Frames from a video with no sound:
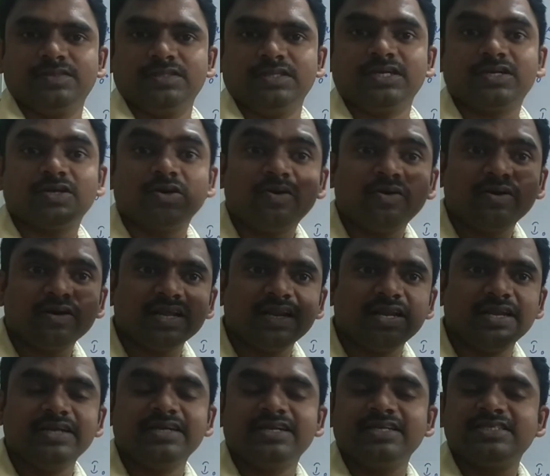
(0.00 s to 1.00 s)
the total
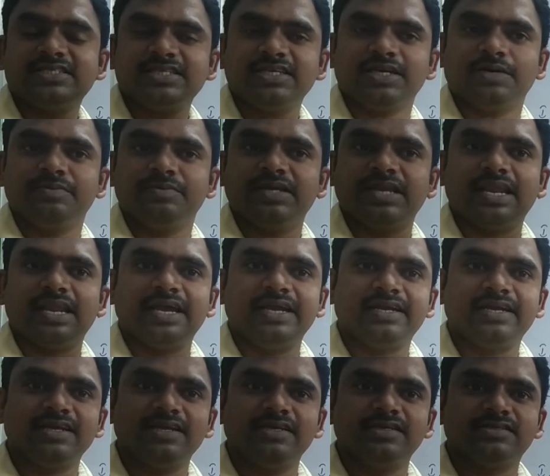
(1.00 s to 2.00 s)
intensity of the
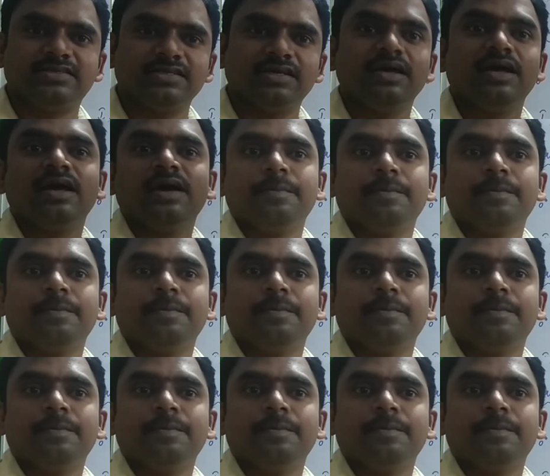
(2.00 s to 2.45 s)
light is